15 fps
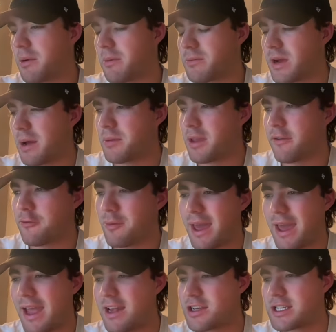I'm giving
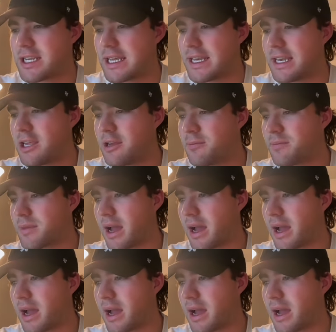my edge to Indy.